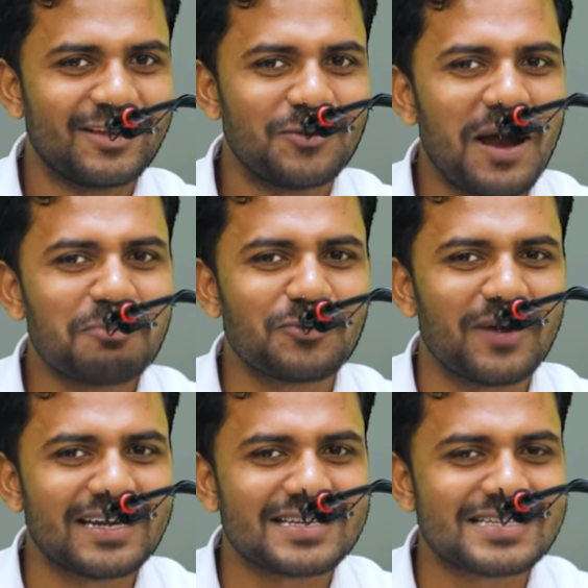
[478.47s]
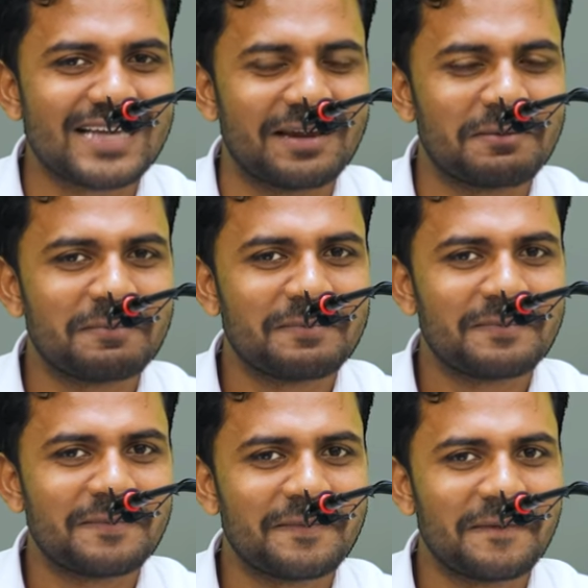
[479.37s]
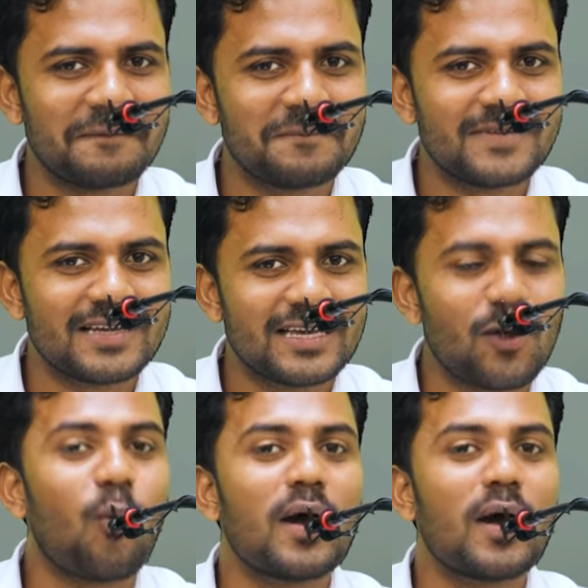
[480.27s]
You have to understand. Your